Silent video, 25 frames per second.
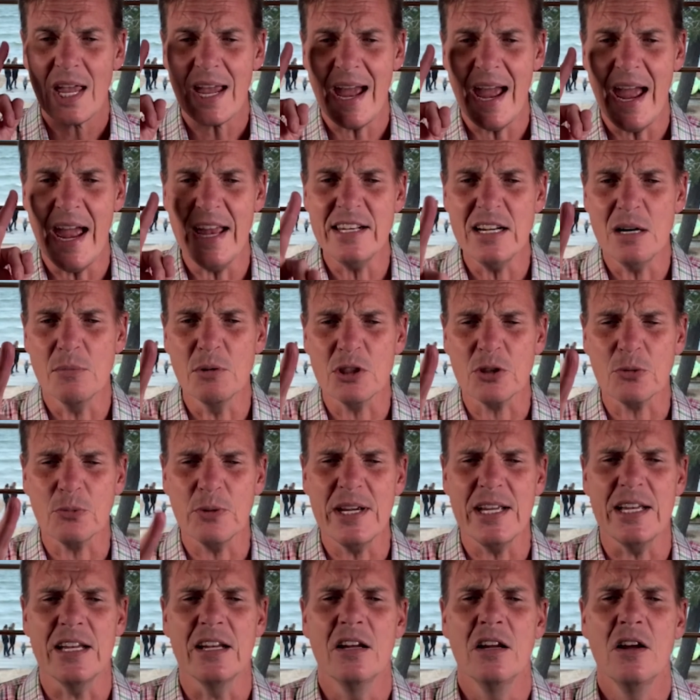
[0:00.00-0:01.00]
And number
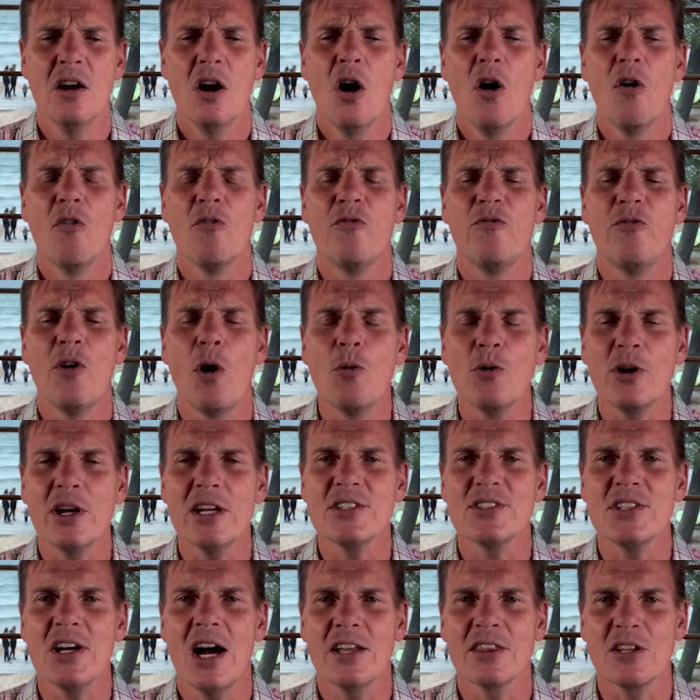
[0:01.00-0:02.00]
three,
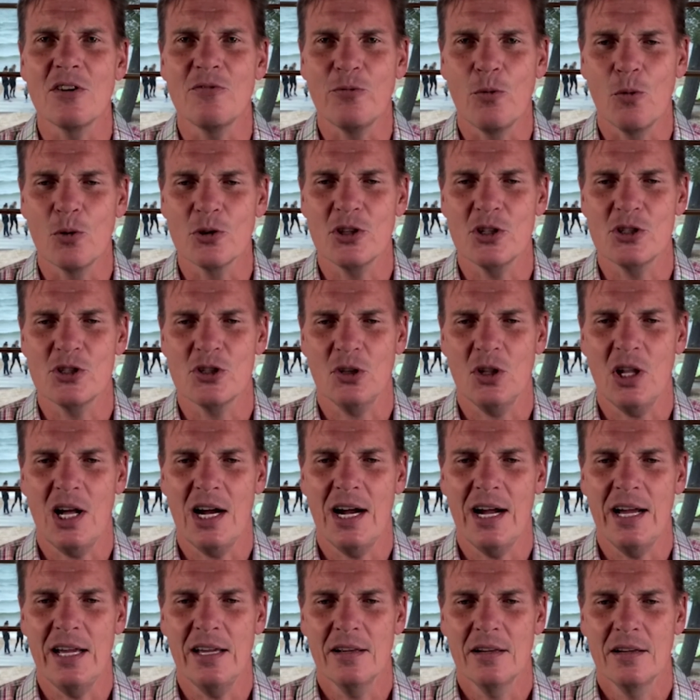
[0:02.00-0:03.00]
focus on the 4th of
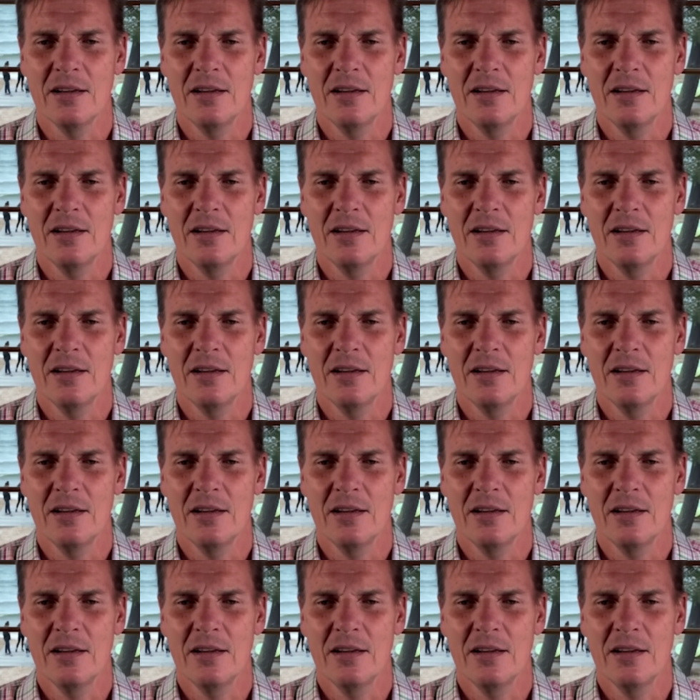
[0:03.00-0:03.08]
July.